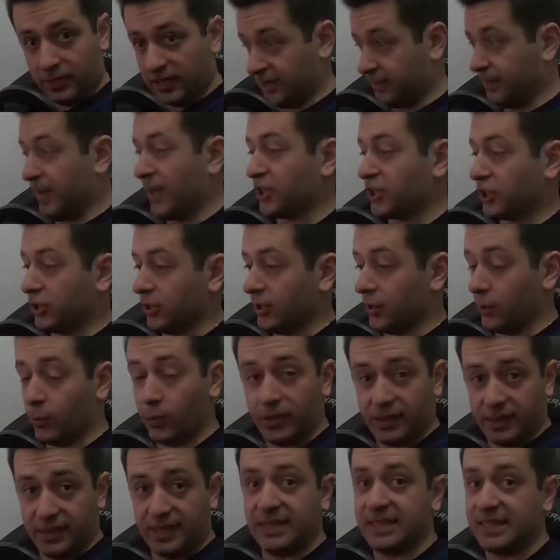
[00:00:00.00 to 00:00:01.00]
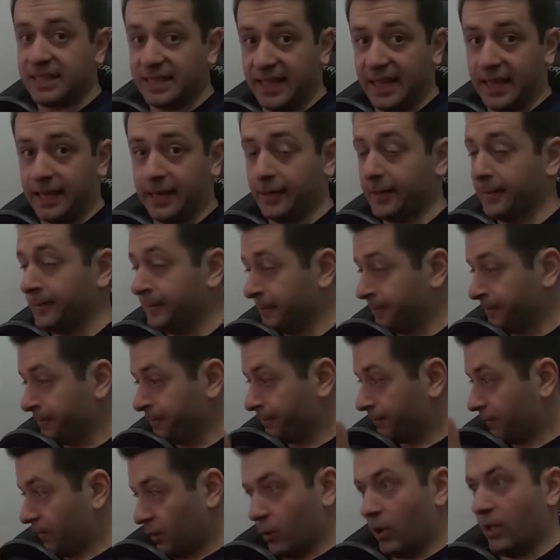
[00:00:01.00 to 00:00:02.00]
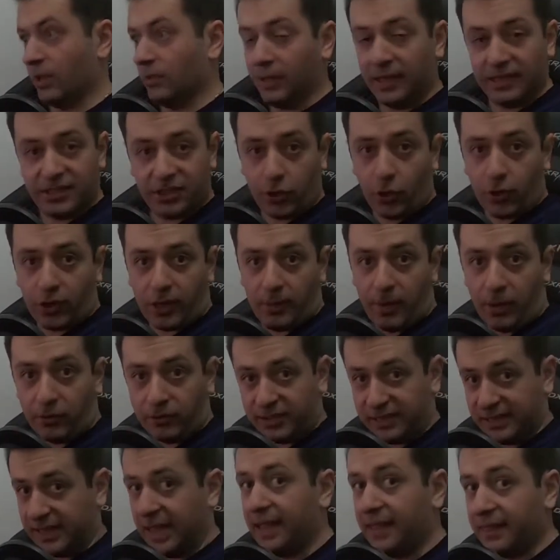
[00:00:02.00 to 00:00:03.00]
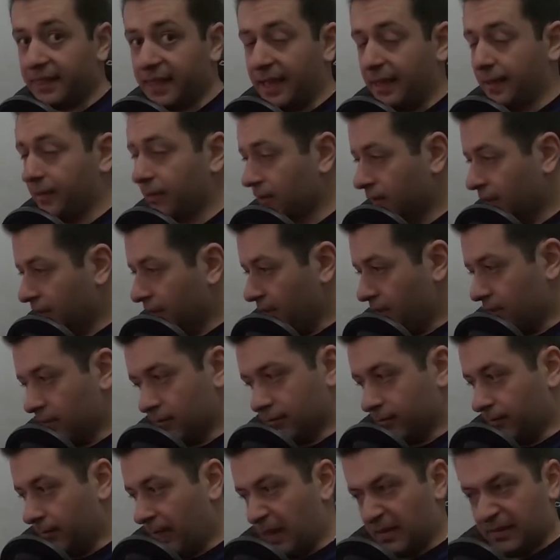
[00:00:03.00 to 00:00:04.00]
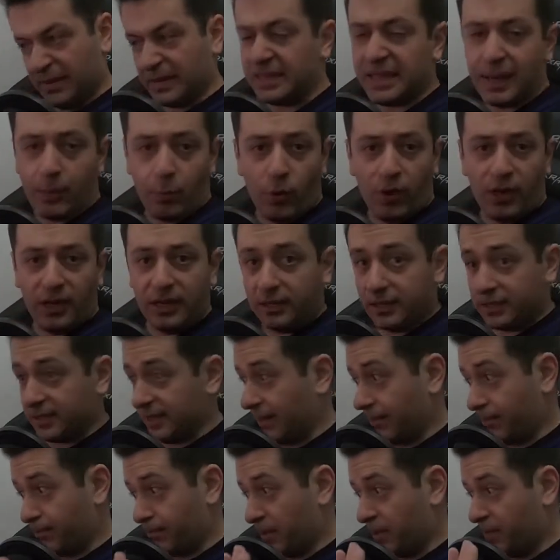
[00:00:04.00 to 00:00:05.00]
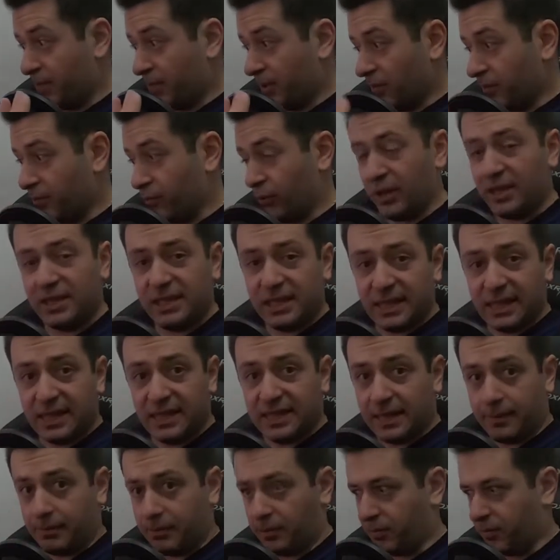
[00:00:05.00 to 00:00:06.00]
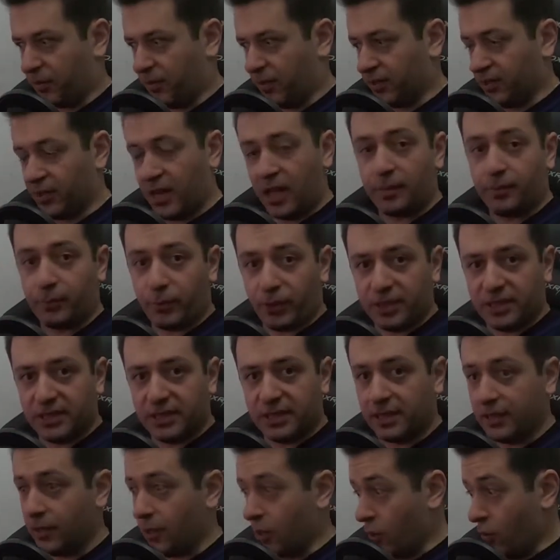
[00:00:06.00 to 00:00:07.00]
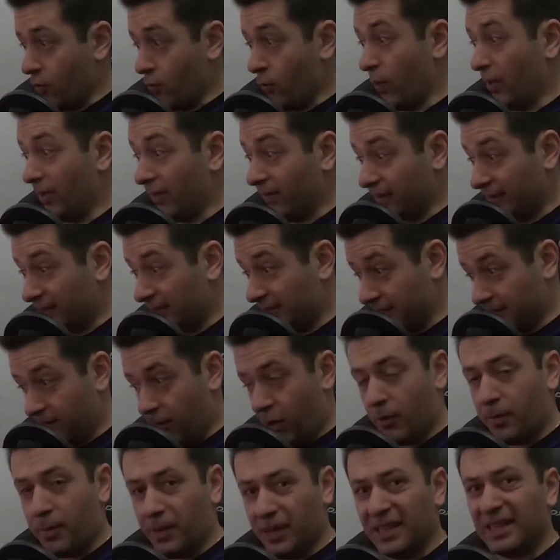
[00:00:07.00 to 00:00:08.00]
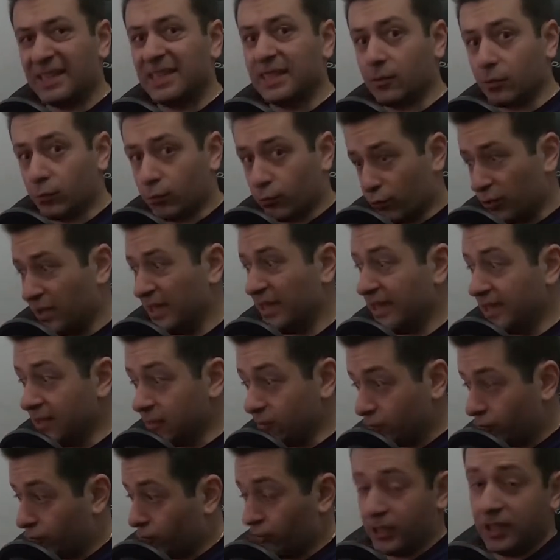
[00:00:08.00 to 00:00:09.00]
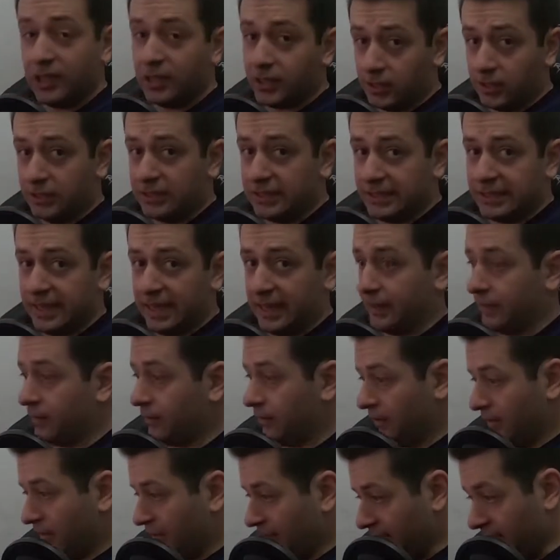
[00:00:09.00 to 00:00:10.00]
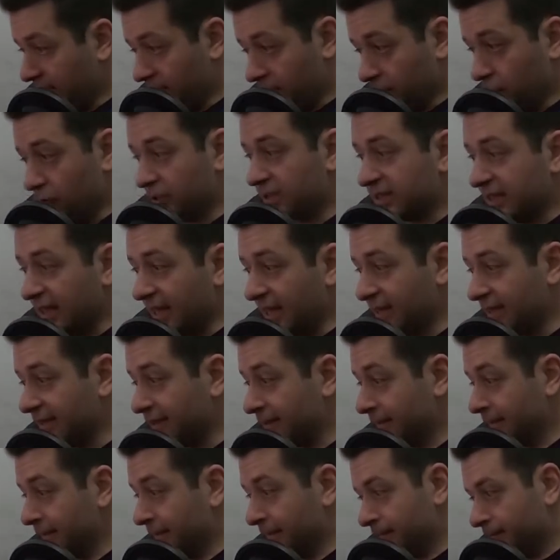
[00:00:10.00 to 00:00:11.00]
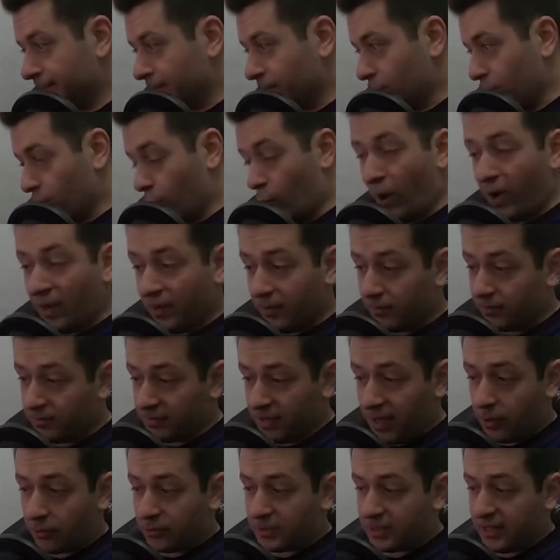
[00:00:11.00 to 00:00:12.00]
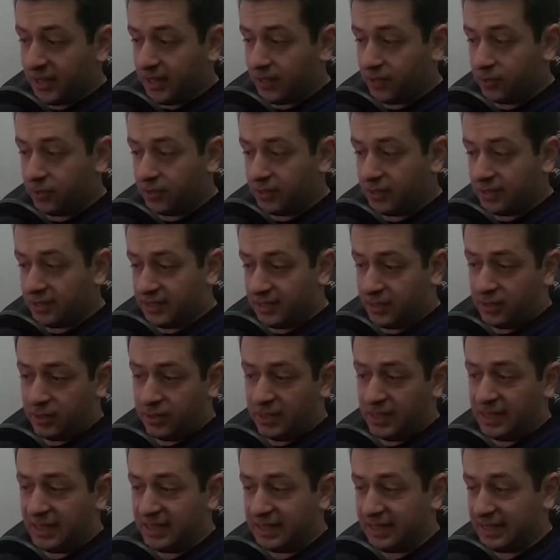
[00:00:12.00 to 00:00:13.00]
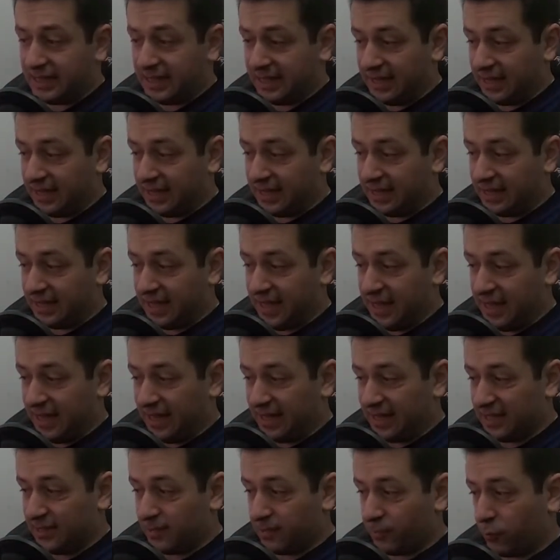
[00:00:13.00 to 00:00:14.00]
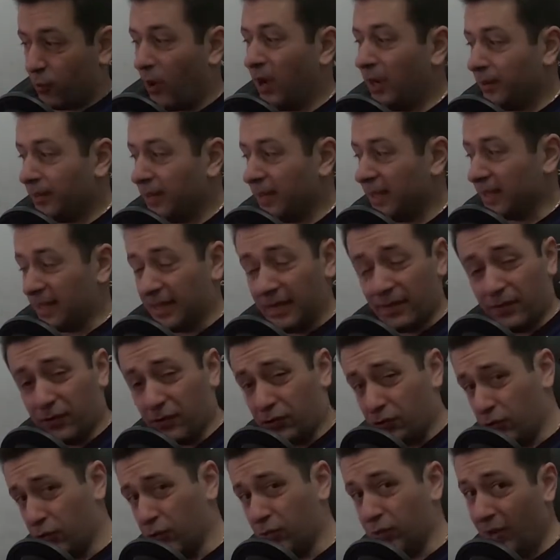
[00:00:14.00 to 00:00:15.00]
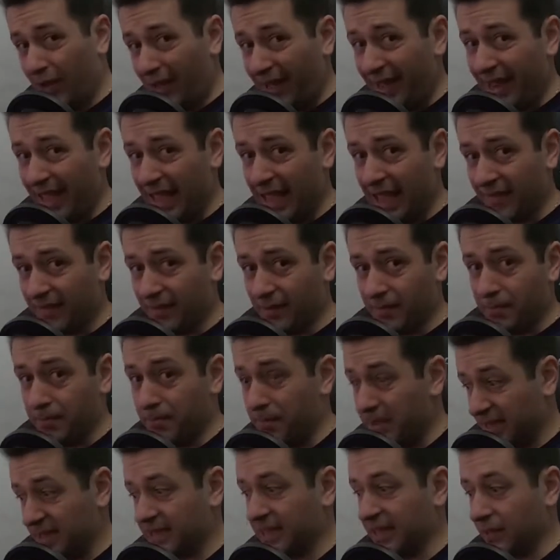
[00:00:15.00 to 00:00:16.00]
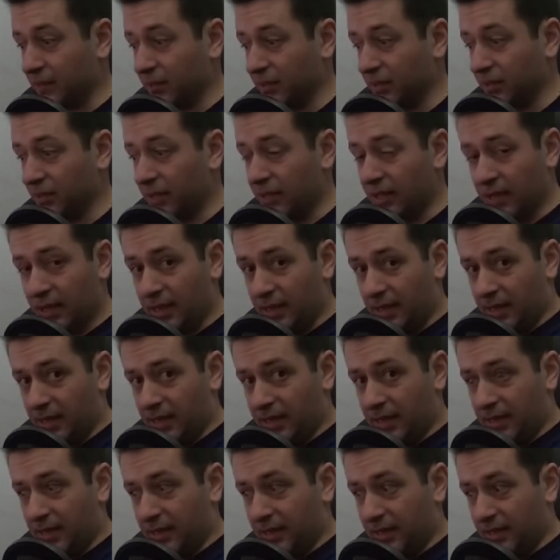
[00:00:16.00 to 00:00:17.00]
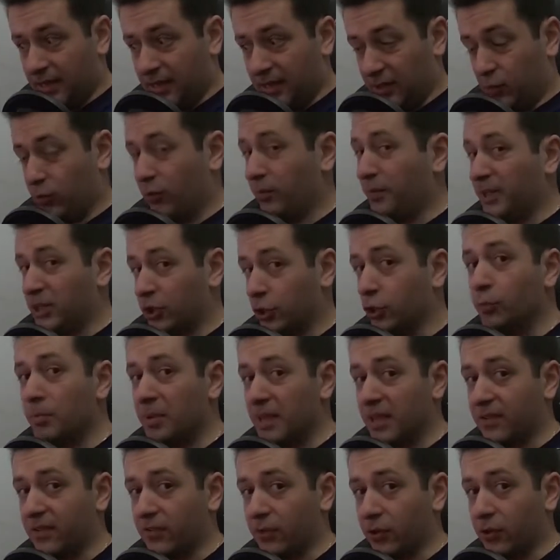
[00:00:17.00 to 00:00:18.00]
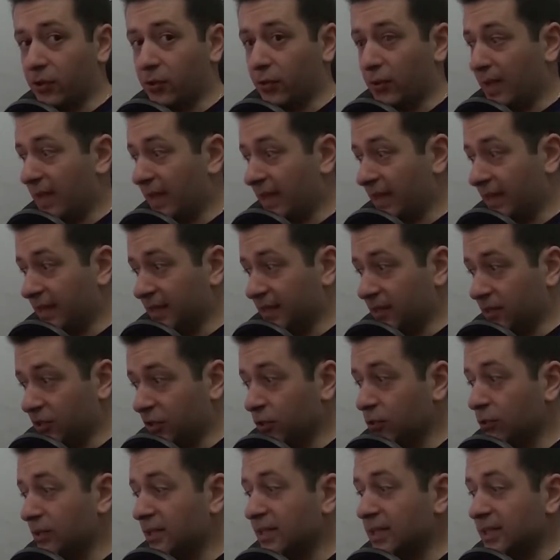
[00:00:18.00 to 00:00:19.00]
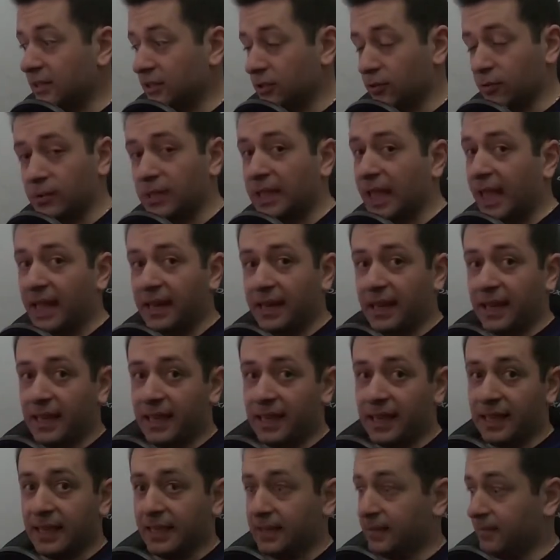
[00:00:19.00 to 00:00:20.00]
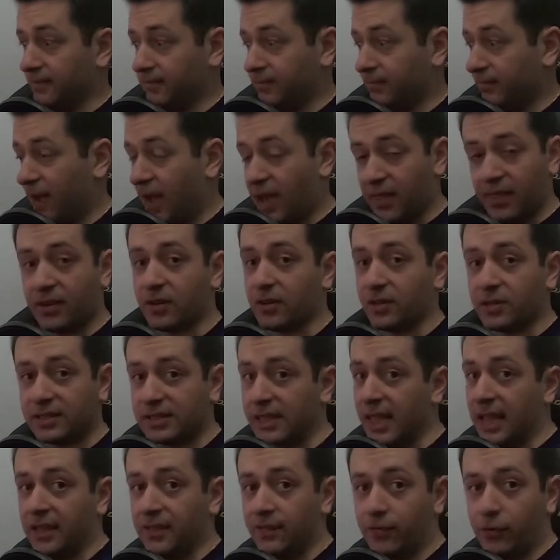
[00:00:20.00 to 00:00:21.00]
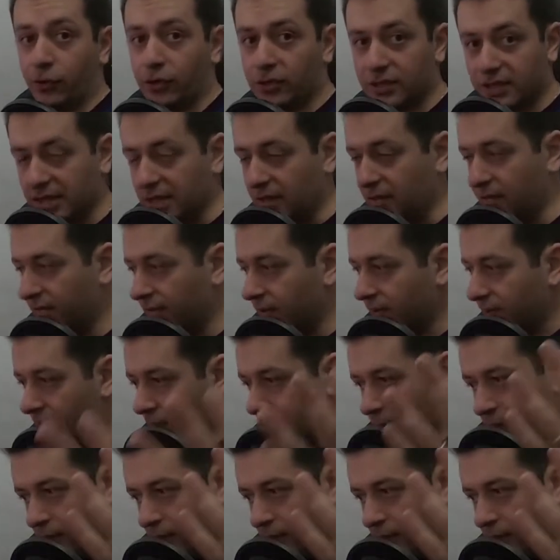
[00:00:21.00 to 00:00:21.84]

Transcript: especially with this stand. Well, let's talk about stand then. If some people are praising it, some people are not praising it. Well, in my opinion, it's a really good stand. It looks nice. One downside to this is that it's quite big. If you do not have a big table, it will be too big for you and you need to get a other stand for yourself.